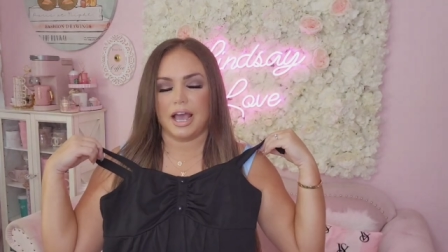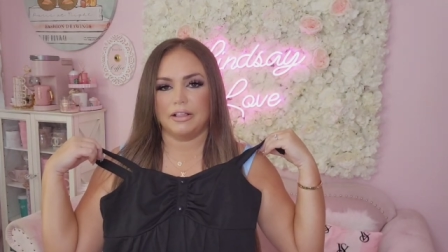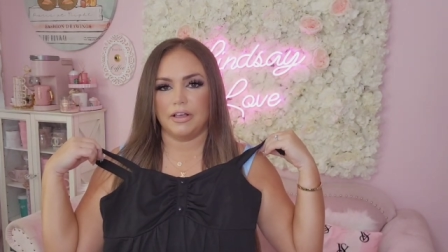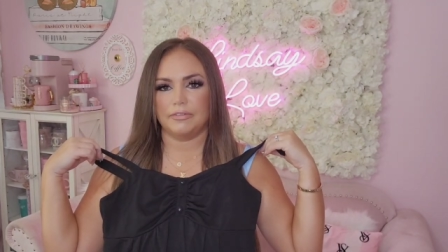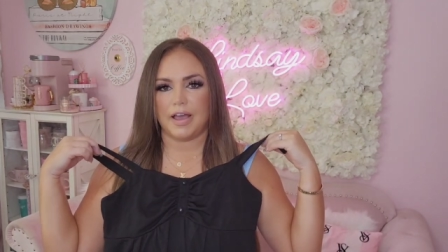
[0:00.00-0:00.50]
I
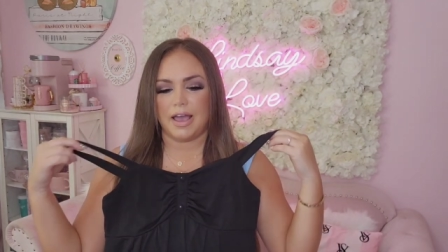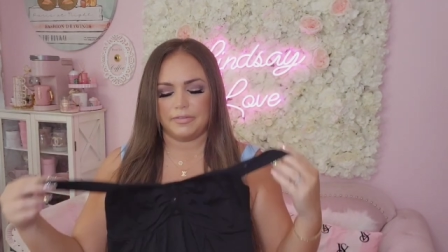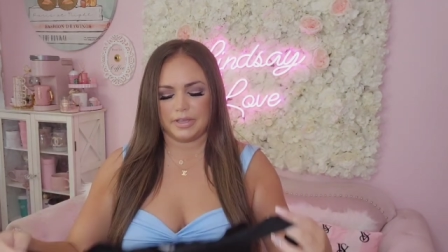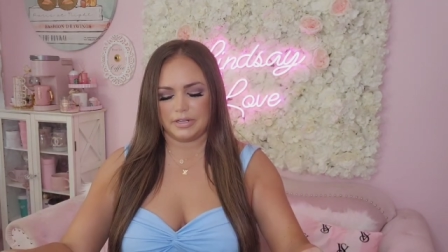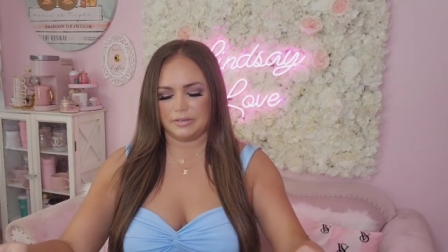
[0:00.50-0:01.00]
love
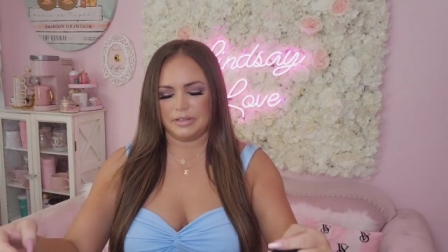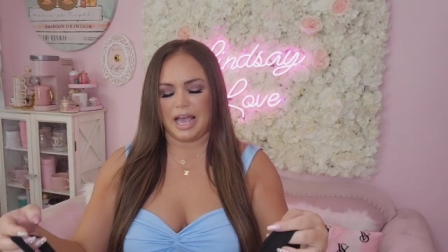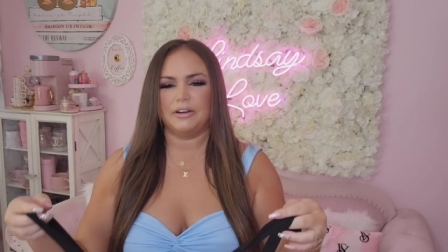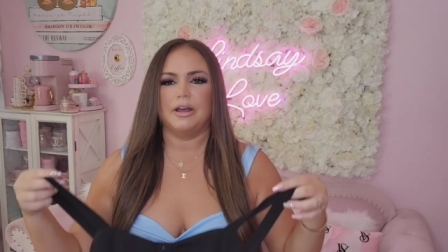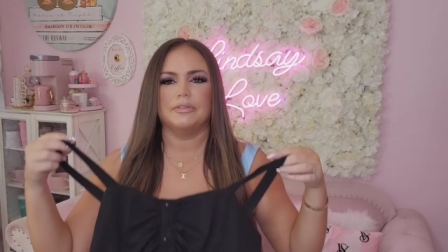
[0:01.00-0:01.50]
having,
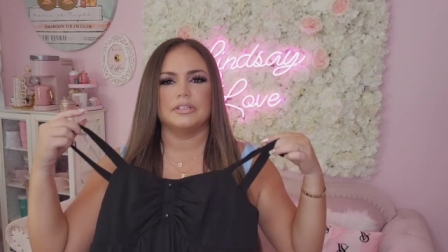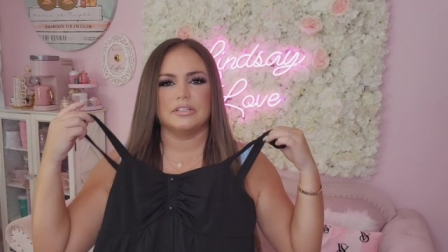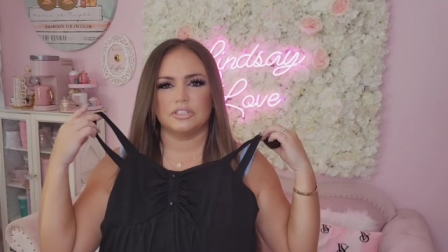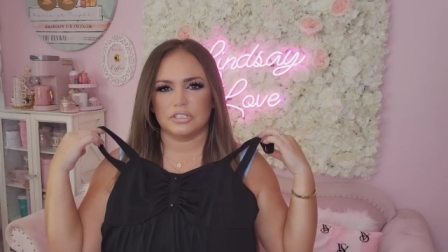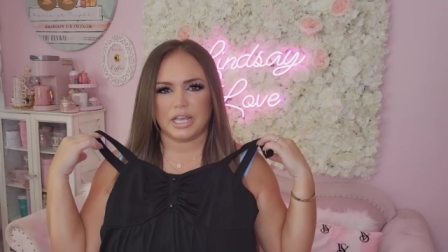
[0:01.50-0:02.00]
I don't know, this
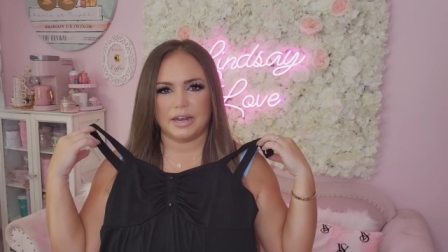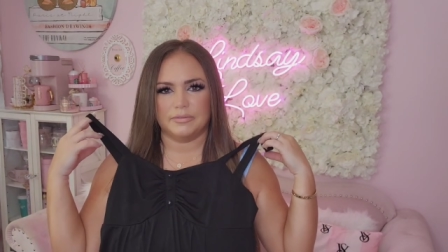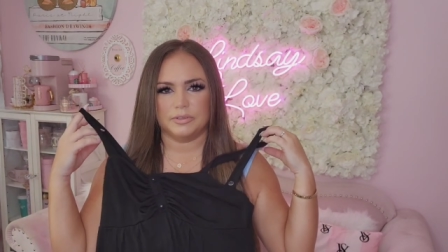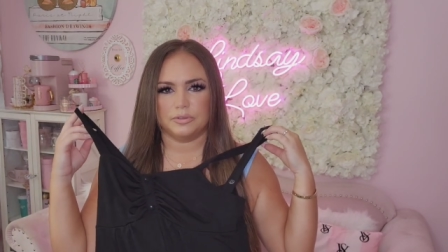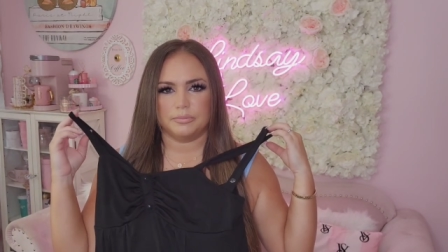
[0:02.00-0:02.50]
is just kind
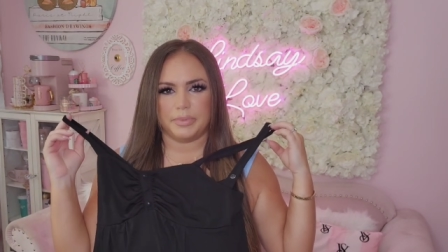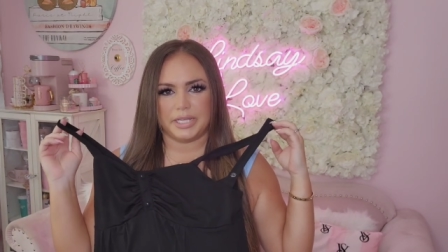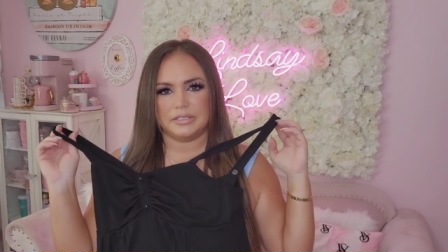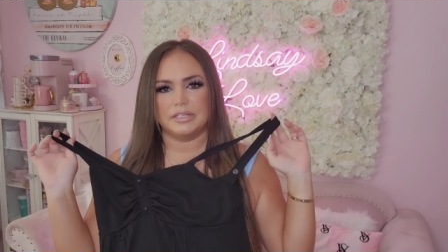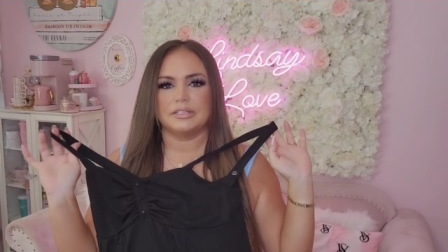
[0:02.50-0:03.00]
of a little
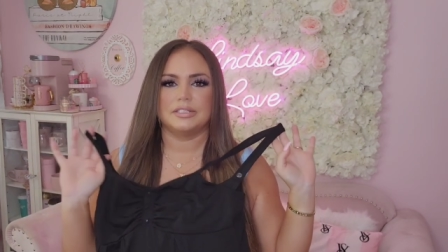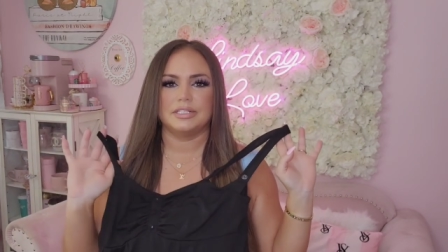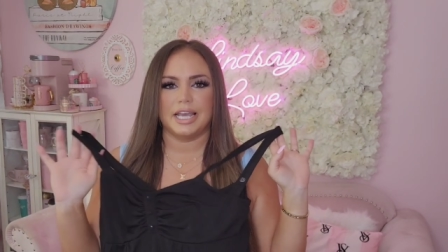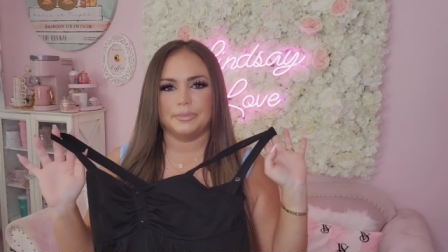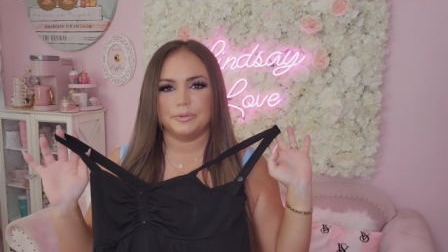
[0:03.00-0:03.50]
basic
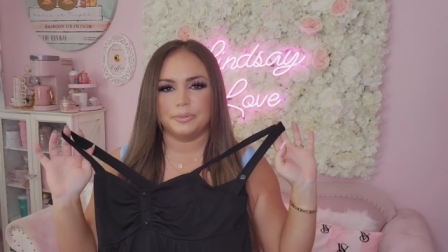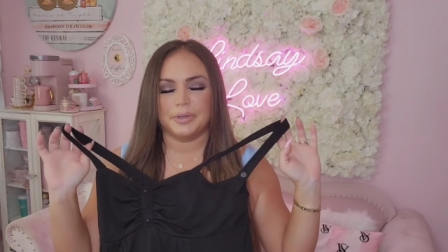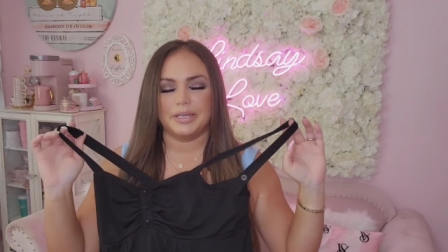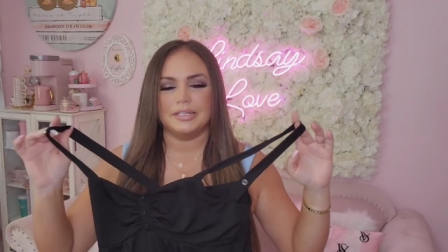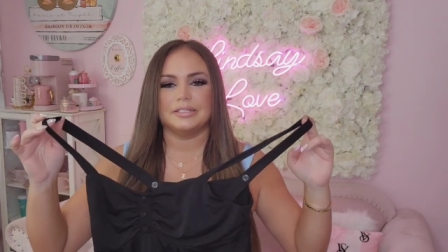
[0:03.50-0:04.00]
staple
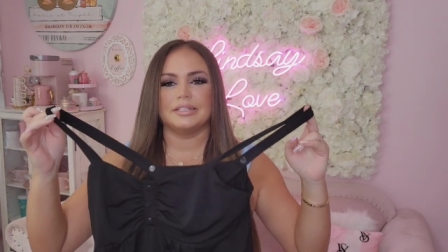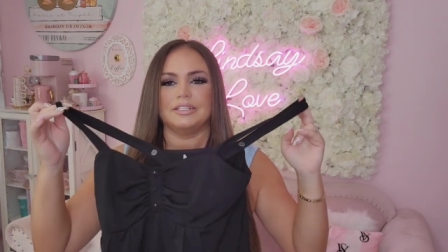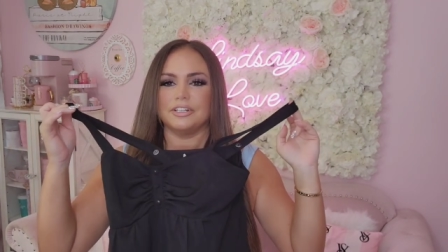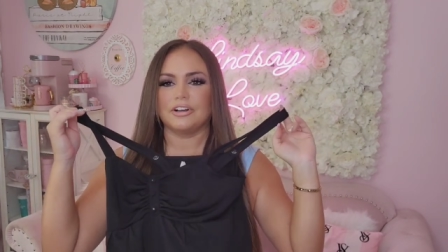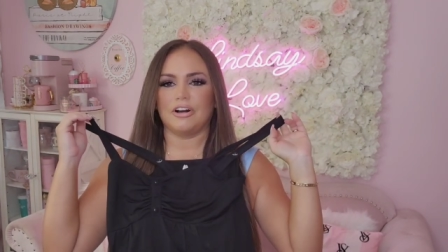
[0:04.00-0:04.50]
piece
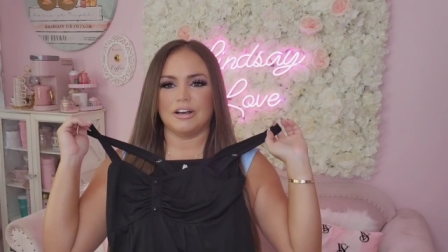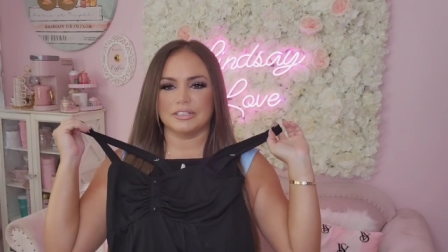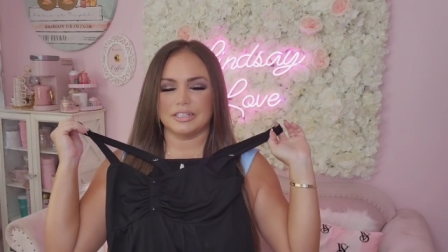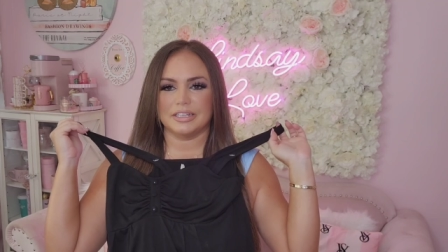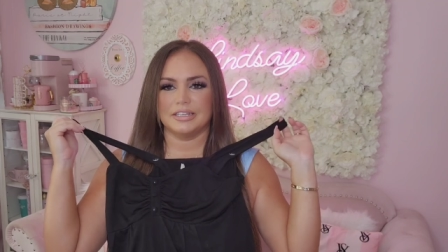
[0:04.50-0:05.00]
in your
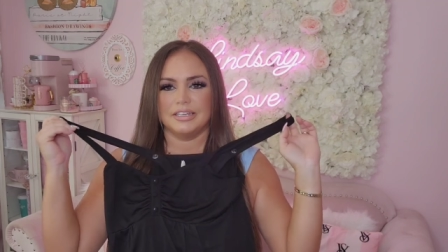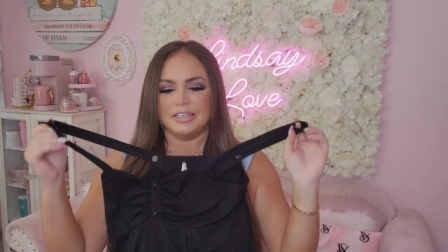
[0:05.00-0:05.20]
closet.